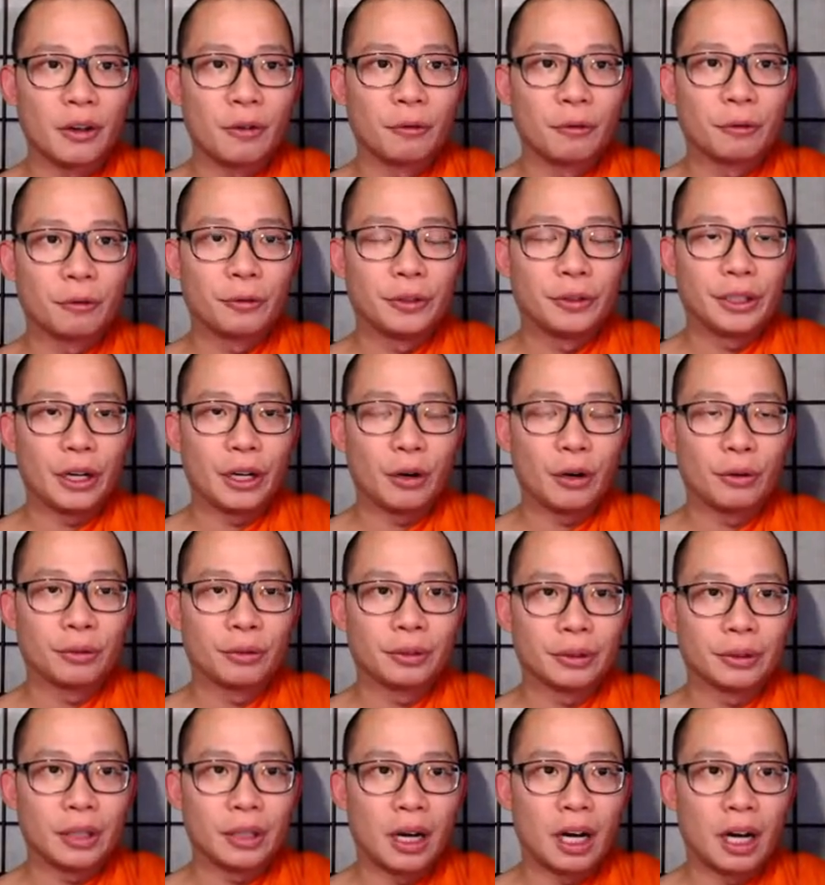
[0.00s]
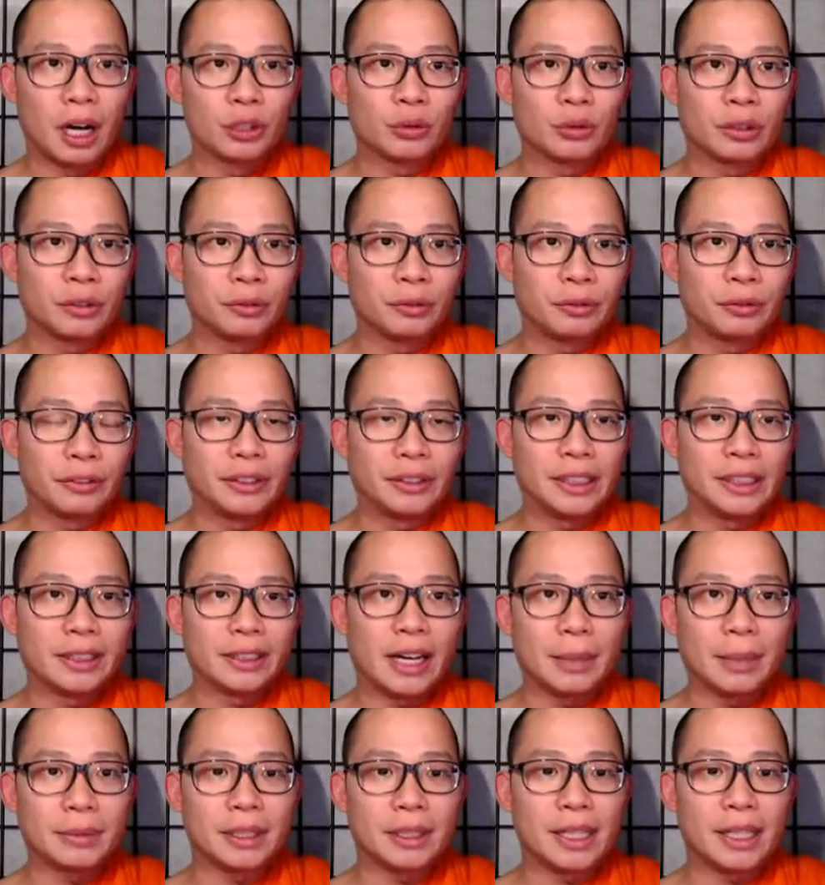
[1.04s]
150
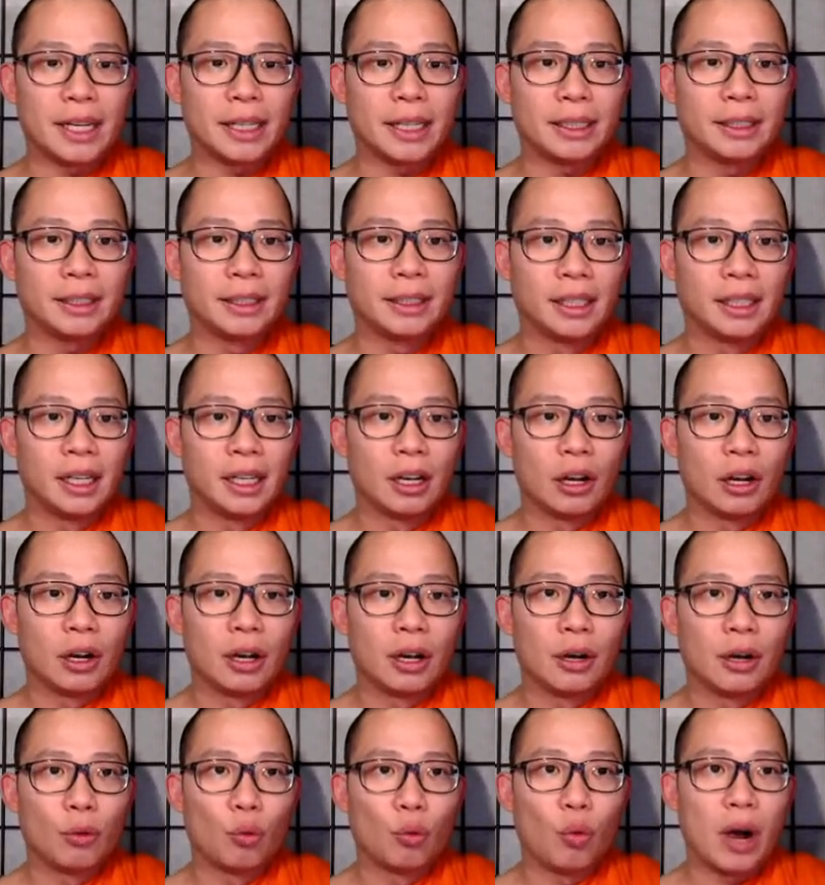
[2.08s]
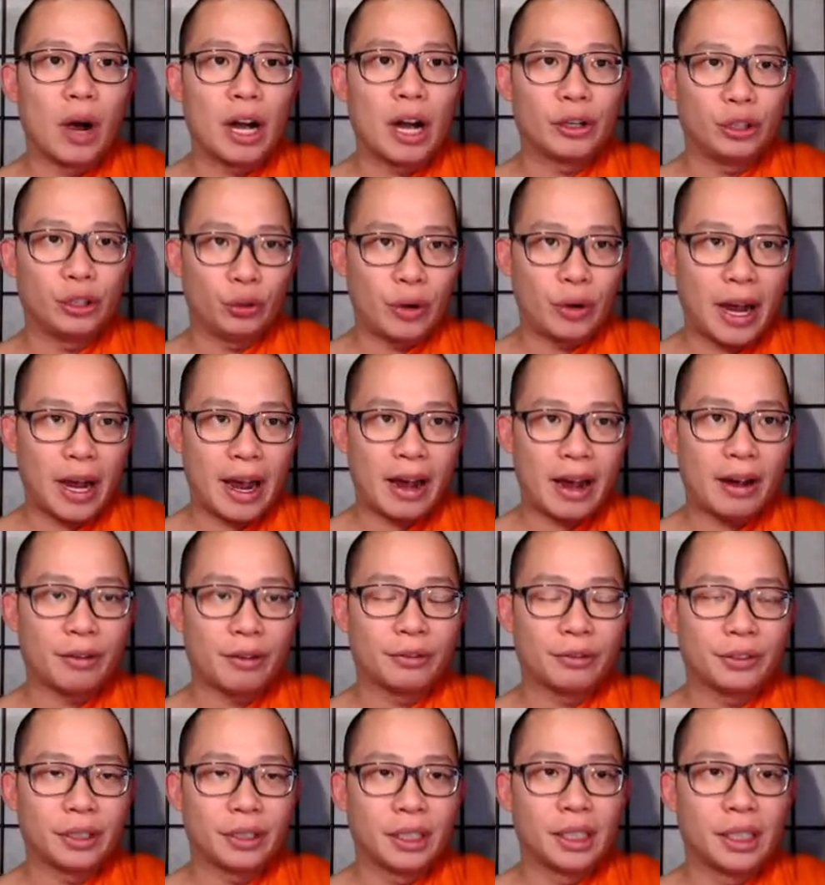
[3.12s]
times a day while you
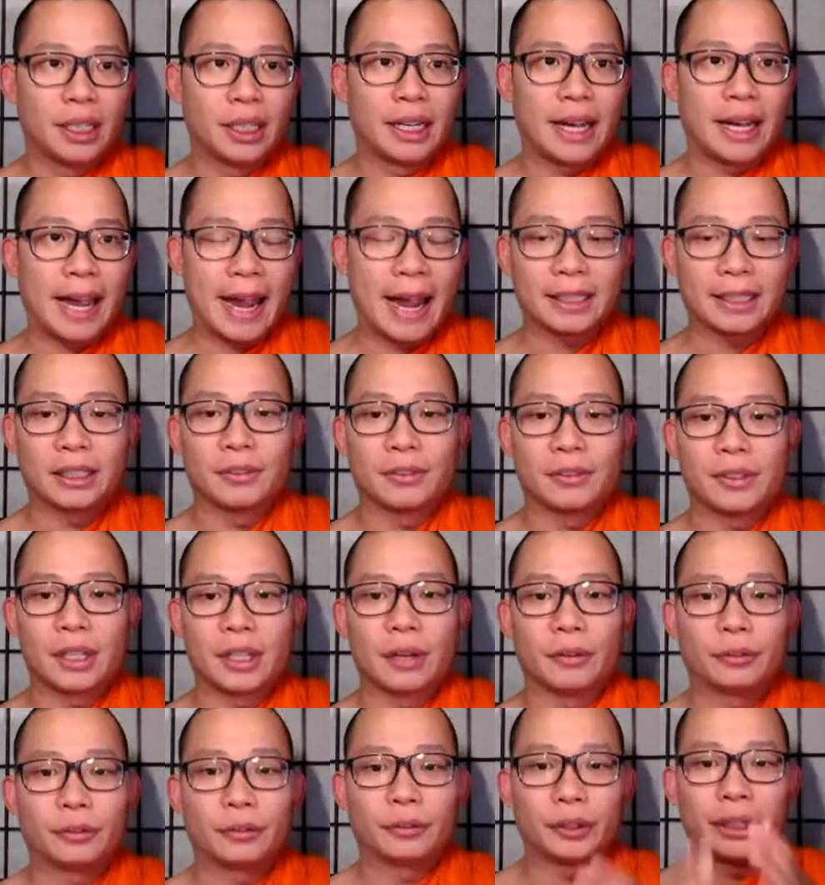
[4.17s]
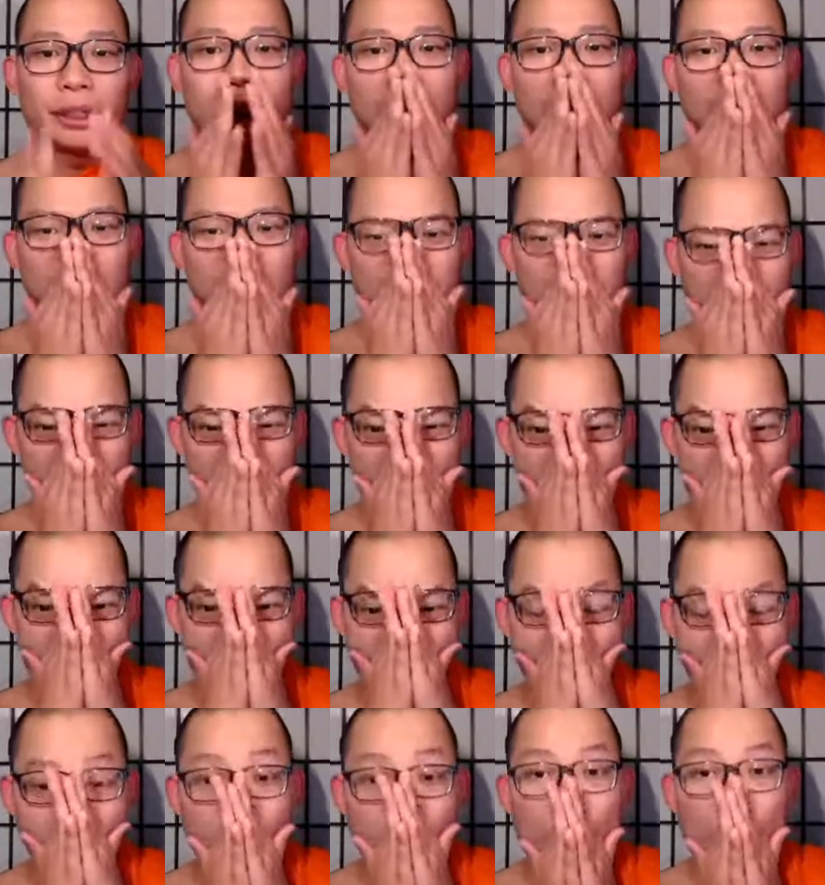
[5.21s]
have active suffering.
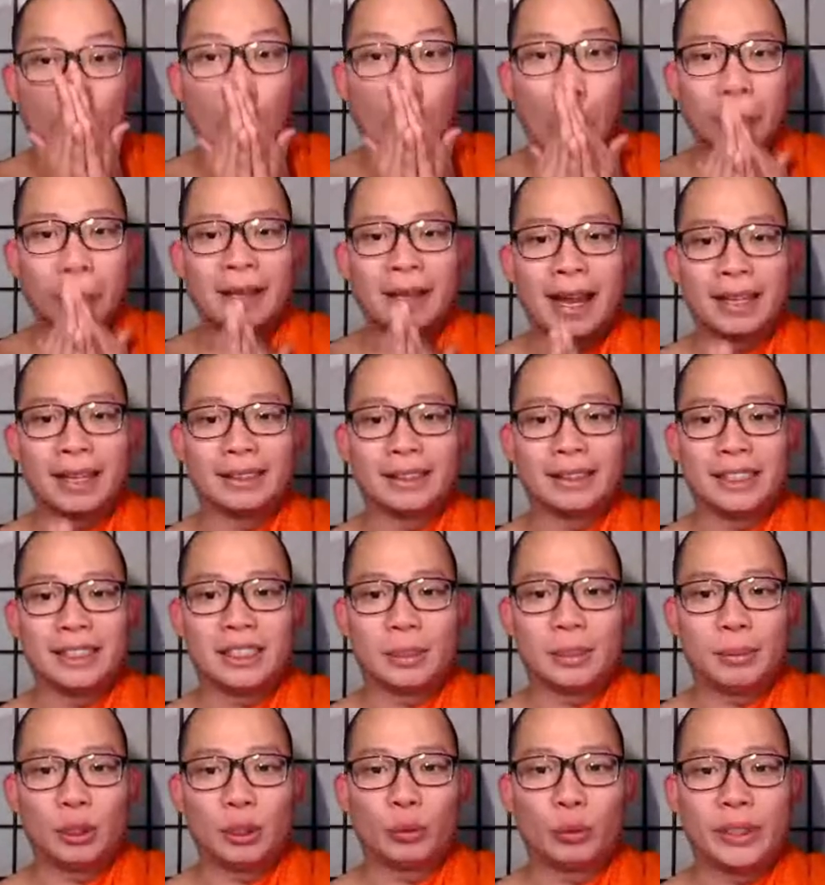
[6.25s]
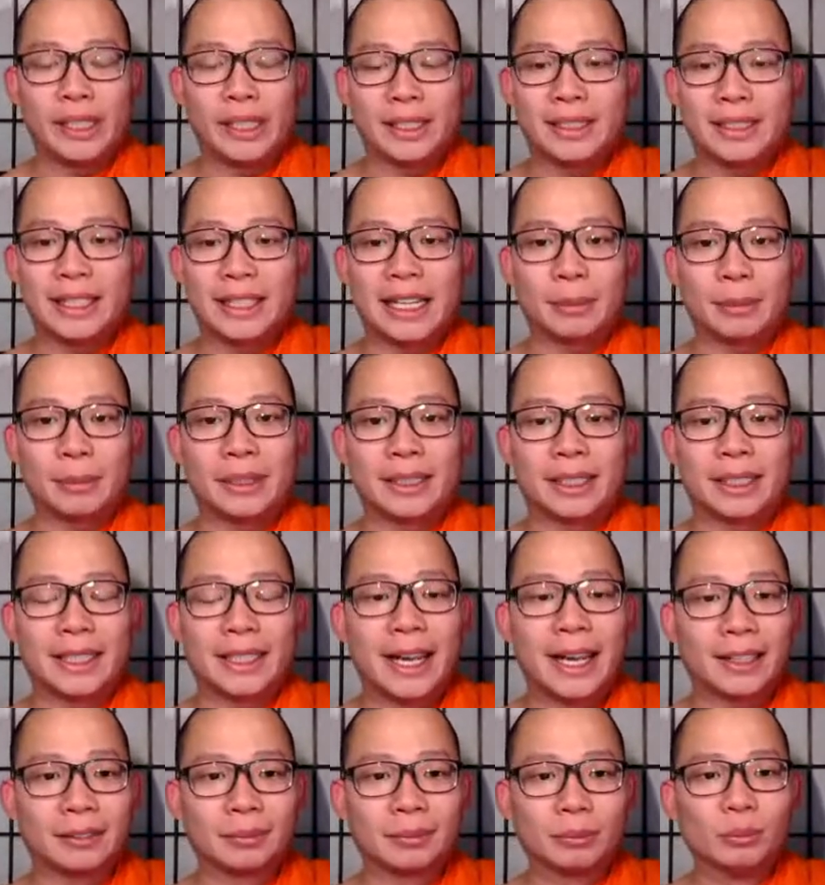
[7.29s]
That needs to be re-examined
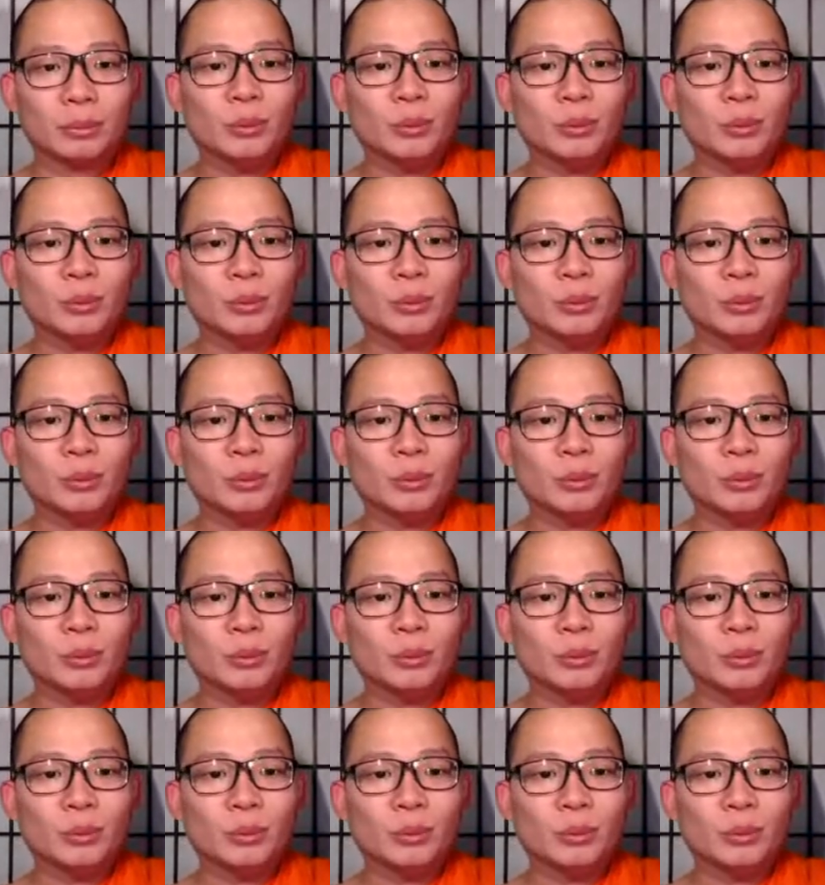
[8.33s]
again.